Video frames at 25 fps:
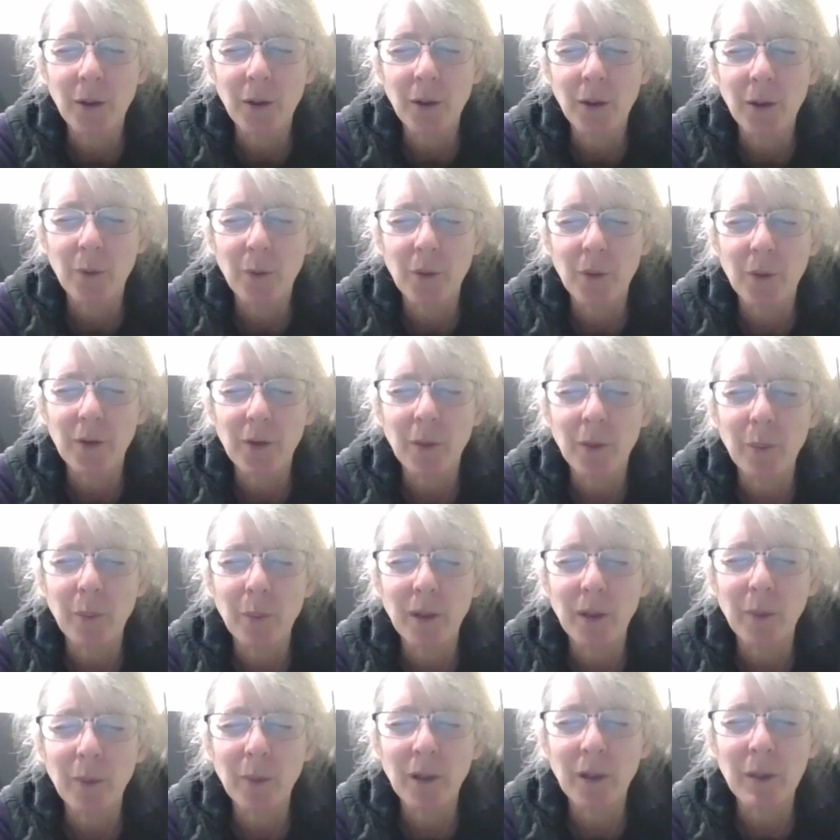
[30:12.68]
For some
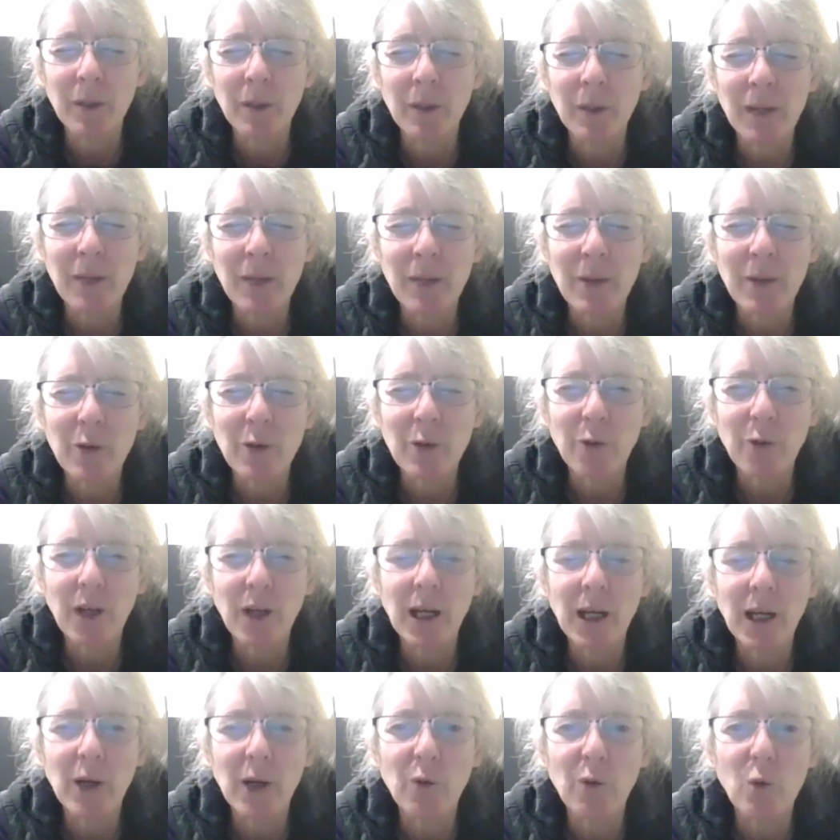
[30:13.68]
people, there might be a
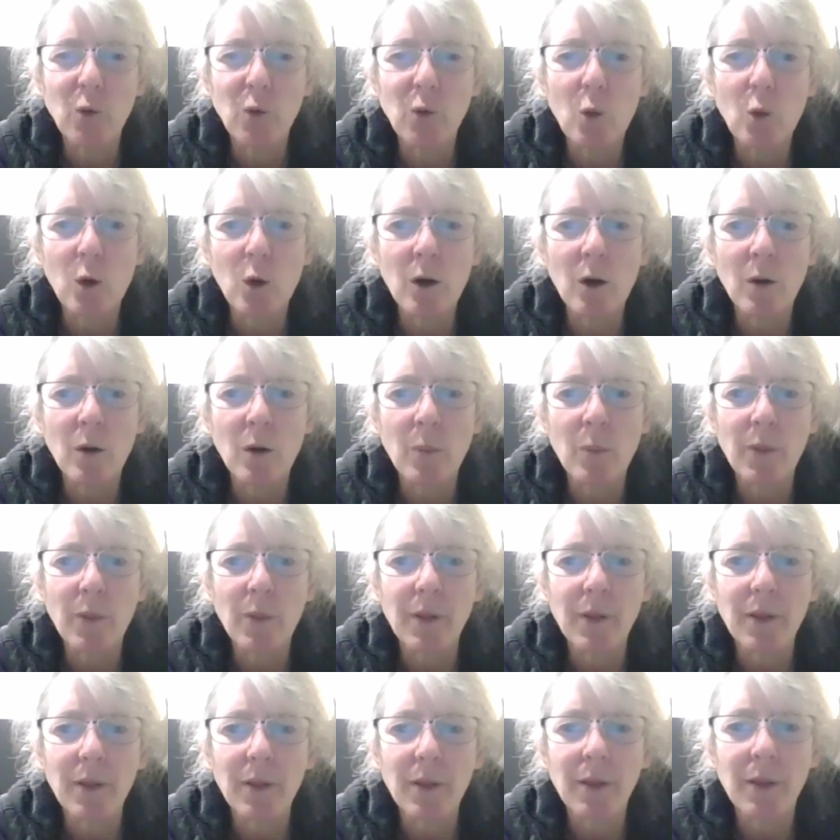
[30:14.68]
feeling of warmth
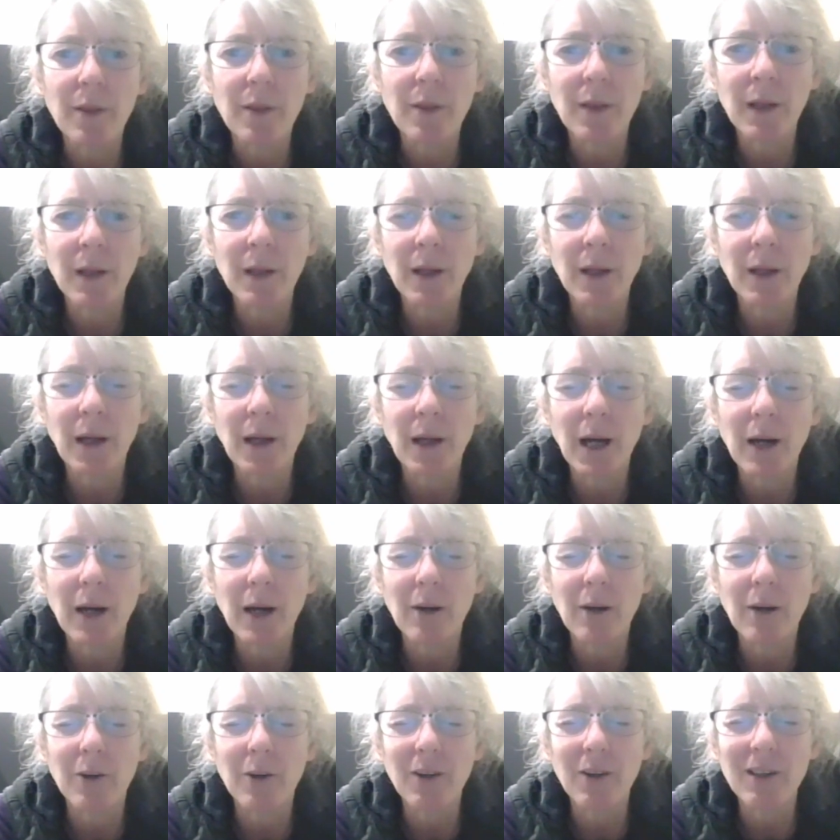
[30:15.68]
in the
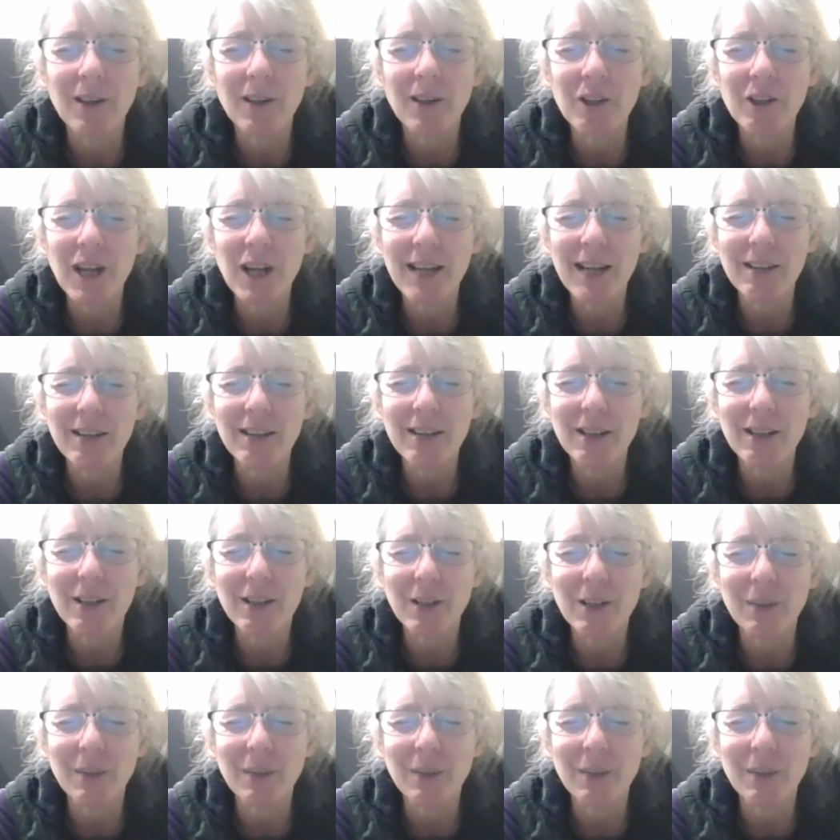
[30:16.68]
heart, the chest,